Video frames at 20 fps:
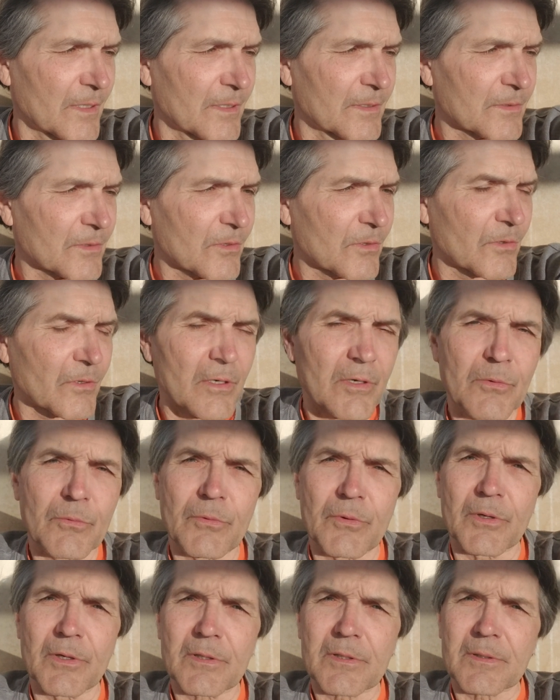and core
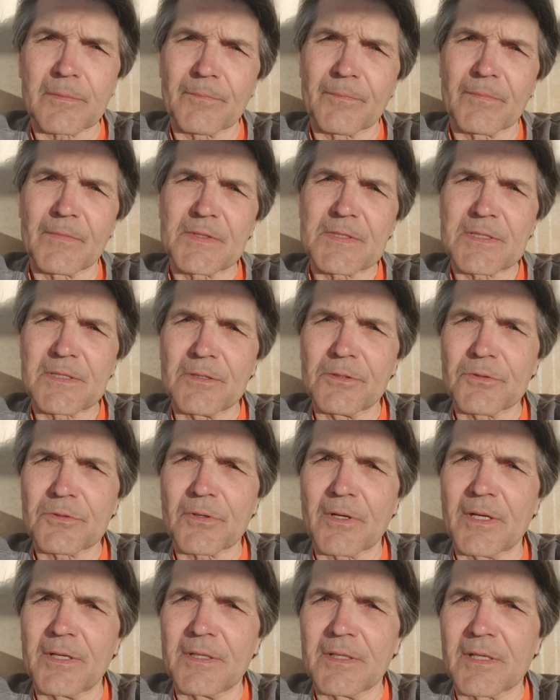work. Still
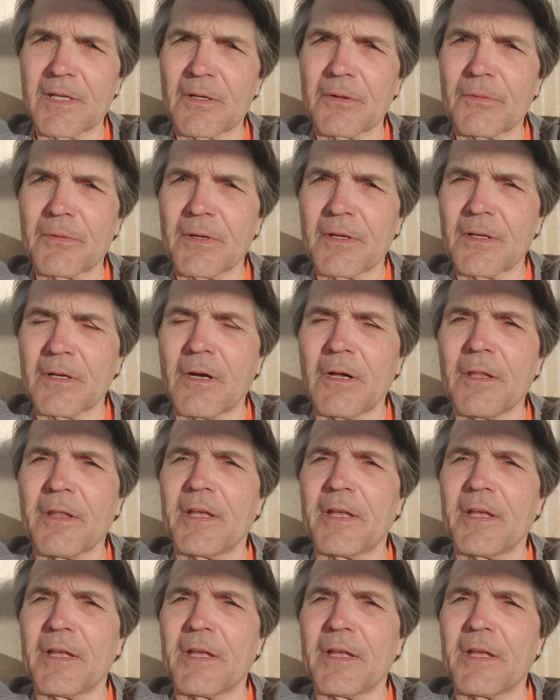trying to get rid of all